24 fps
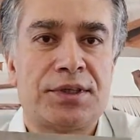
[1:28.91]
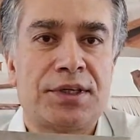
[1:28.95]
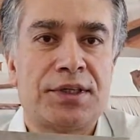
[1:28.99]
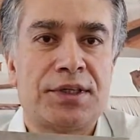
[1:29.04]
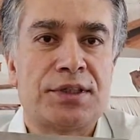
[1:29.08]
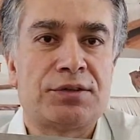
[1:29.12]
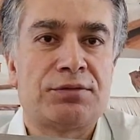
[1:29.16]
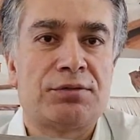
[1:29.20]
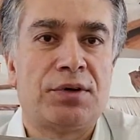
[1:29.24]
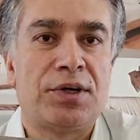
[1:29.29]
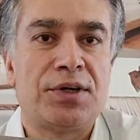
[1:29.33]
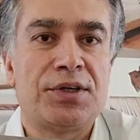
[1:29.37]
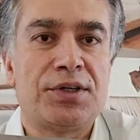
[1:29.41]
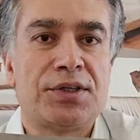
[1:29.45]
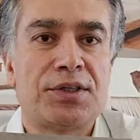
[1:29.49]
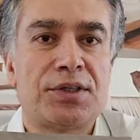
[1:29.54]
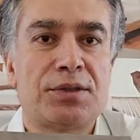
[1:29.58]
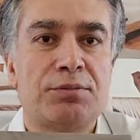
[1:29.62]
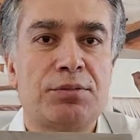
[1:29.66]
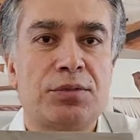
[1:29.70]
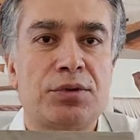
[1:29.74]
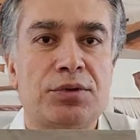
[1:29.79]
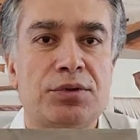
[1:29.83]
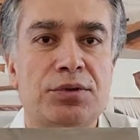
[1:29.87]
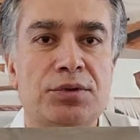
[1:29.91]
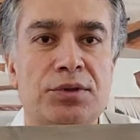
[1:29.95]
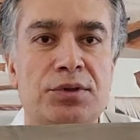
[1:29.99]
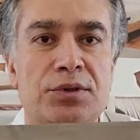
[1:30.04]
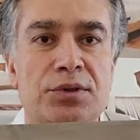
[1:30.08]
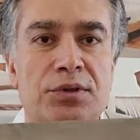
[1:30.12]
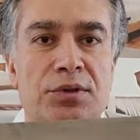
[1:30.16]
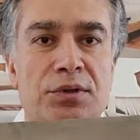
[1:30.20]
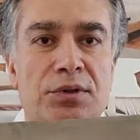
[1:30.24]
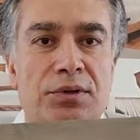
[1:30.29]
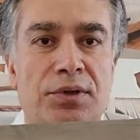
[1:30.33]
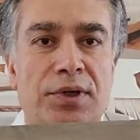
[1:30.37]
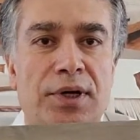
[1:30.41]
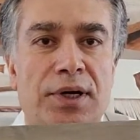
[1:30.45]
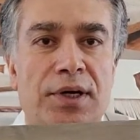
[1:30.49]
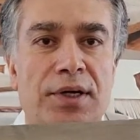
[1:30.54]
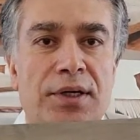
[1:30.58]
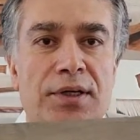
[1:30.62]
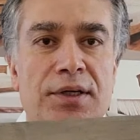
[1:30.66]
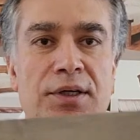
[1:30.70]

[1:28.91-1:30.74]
It's very smooth, okay?